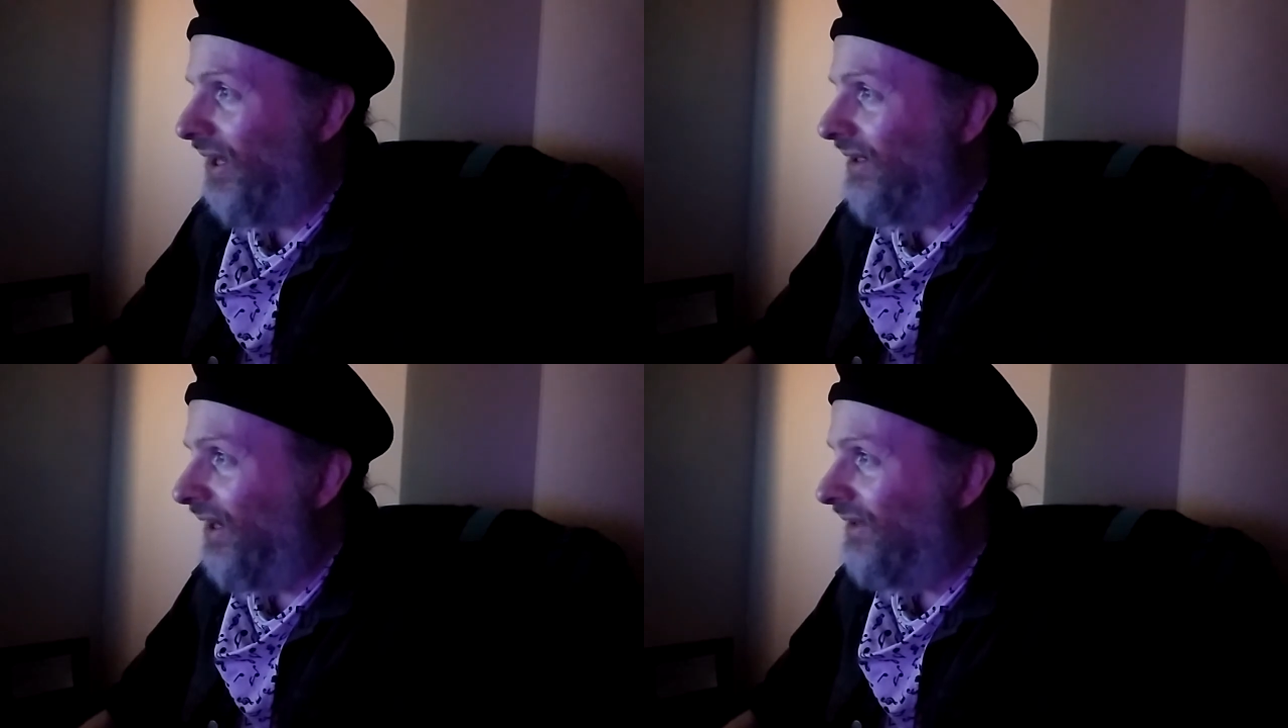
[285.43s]

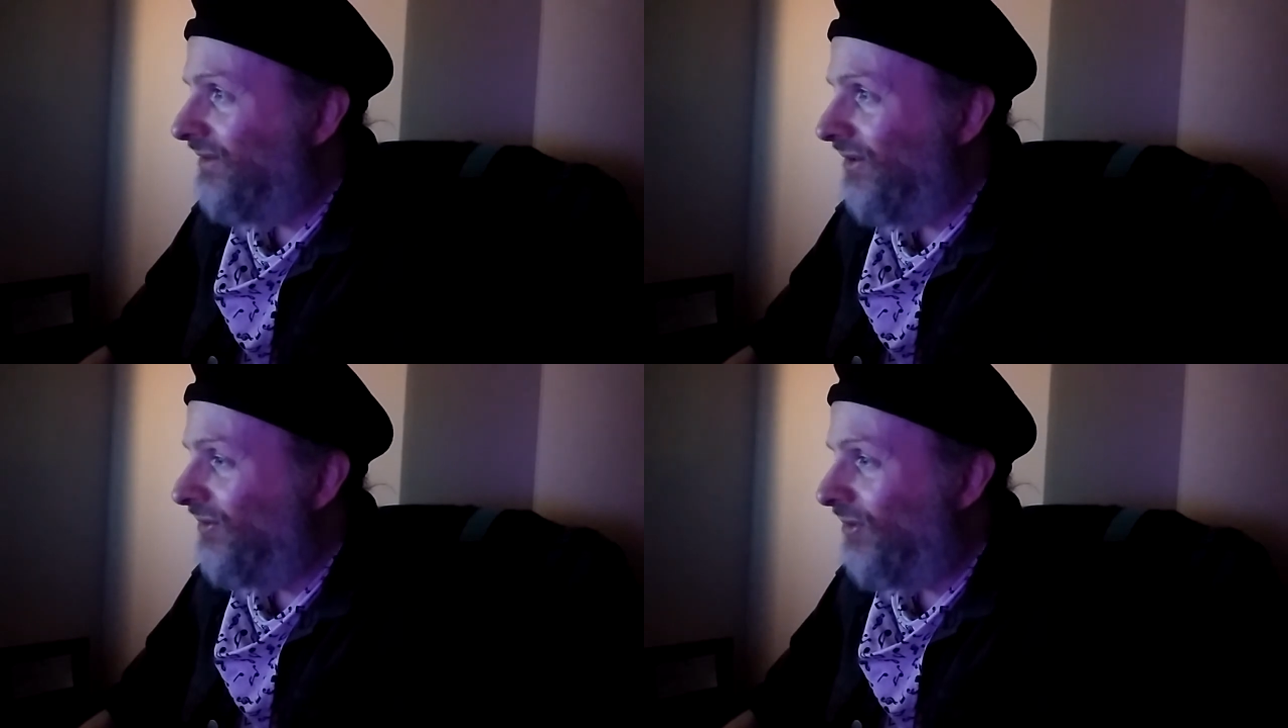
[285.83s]
I, I
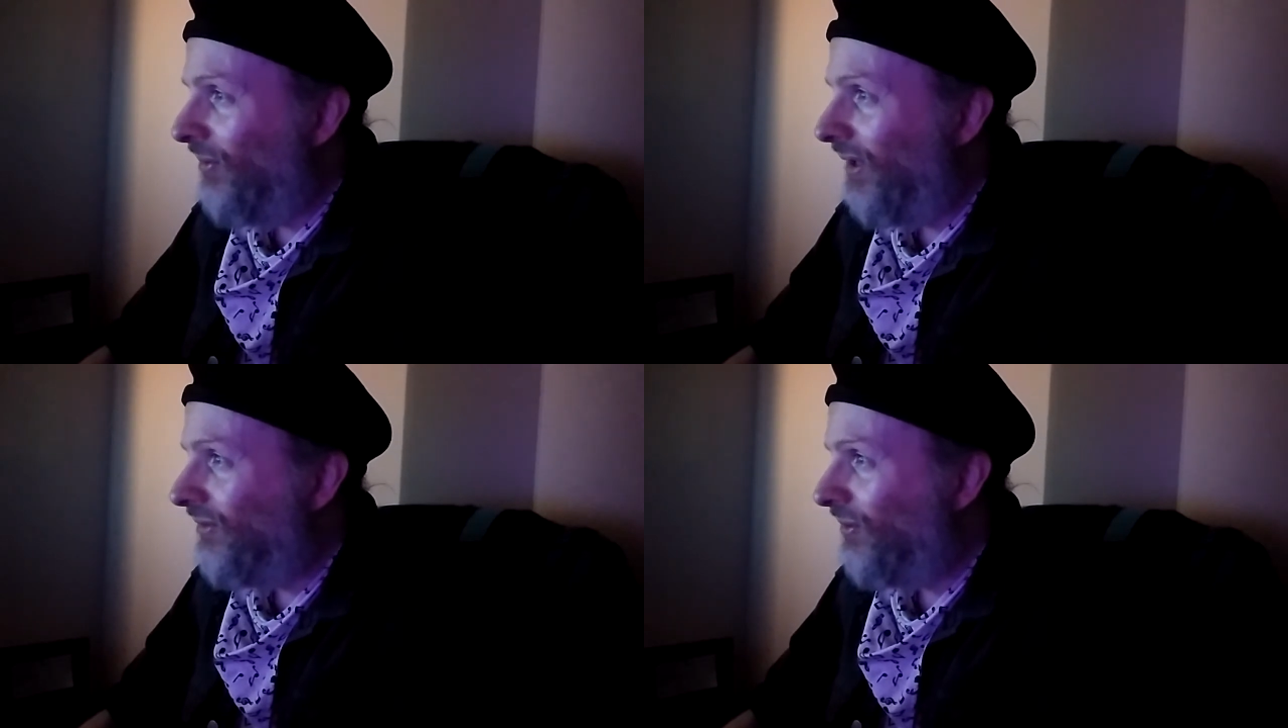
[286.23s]
didn't know
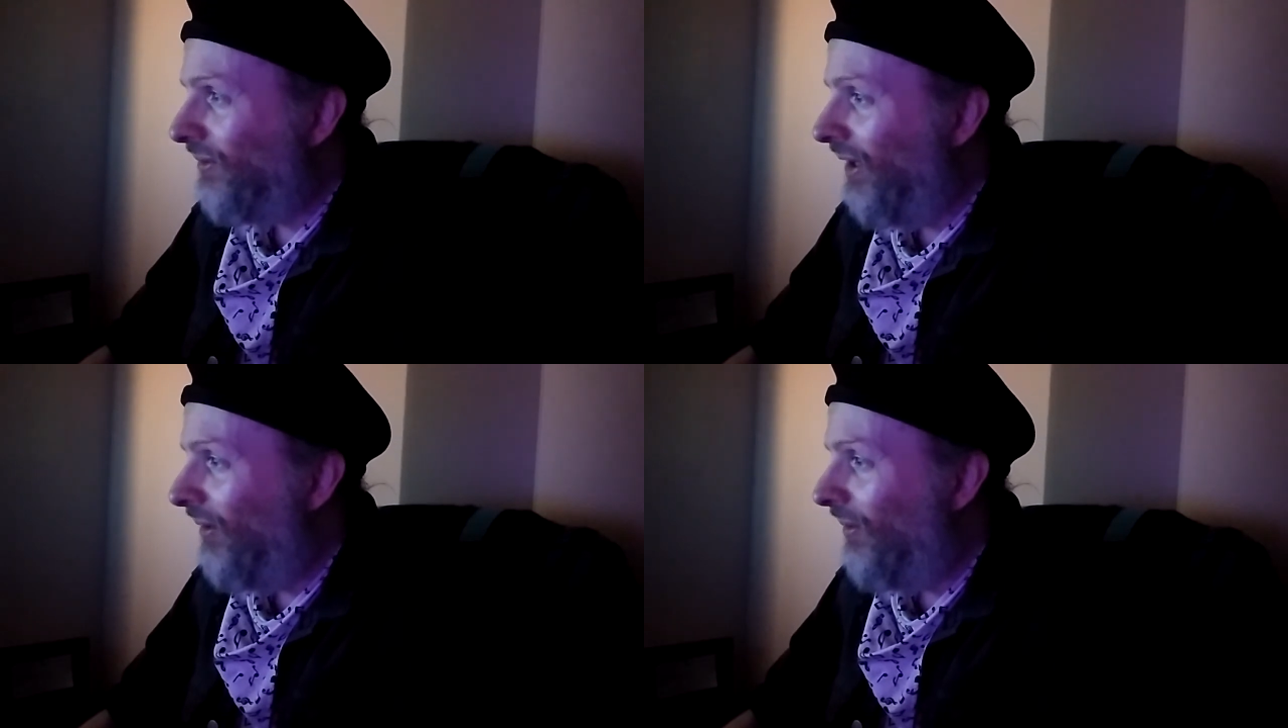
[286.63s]
that till
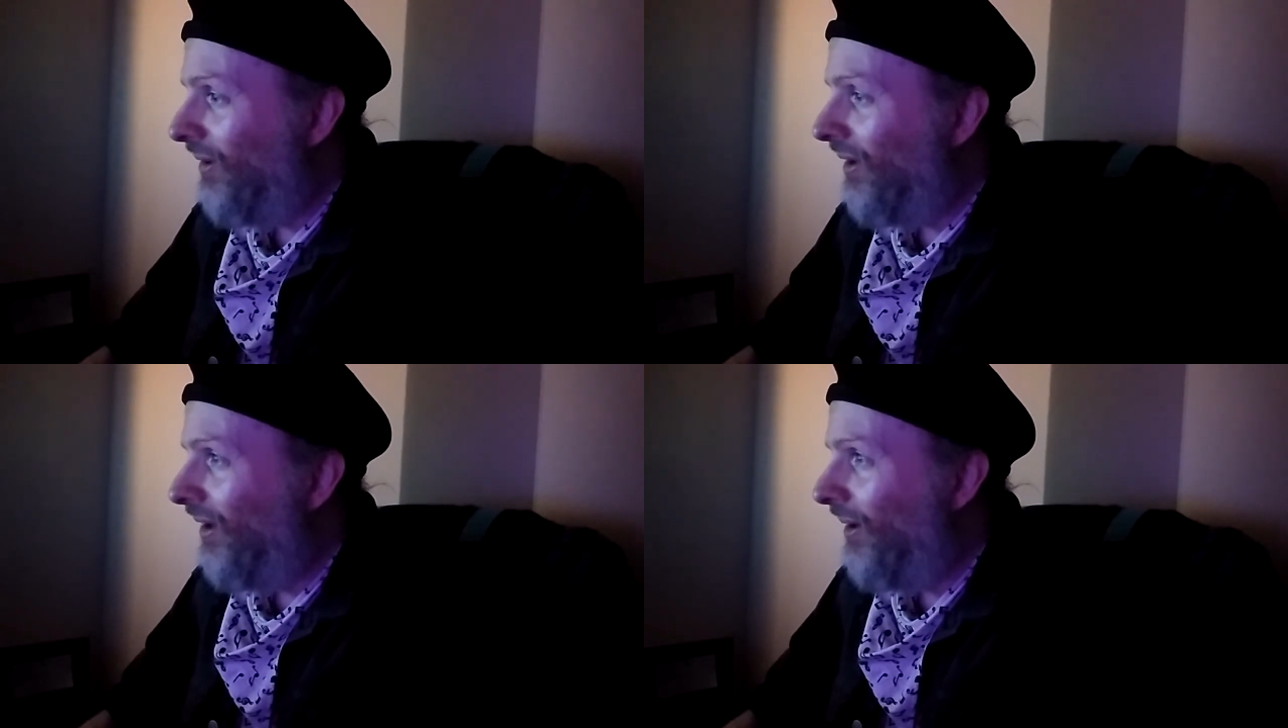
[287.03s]

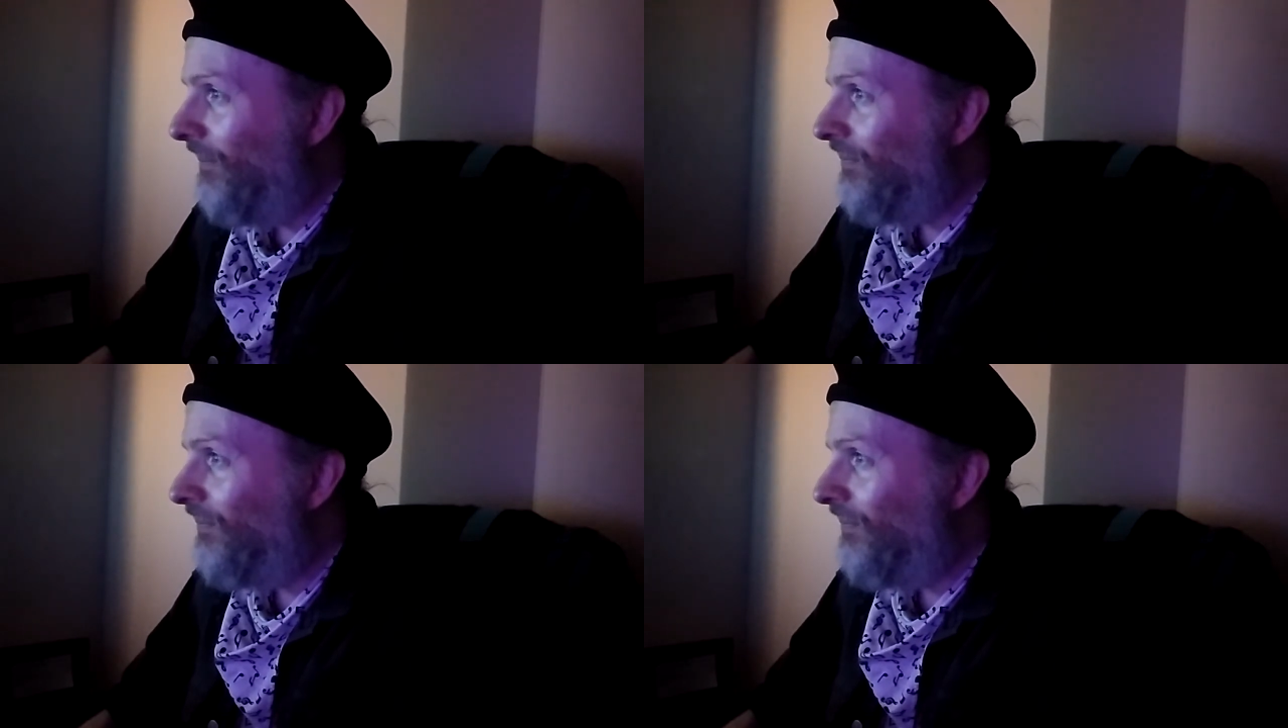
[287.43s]
now.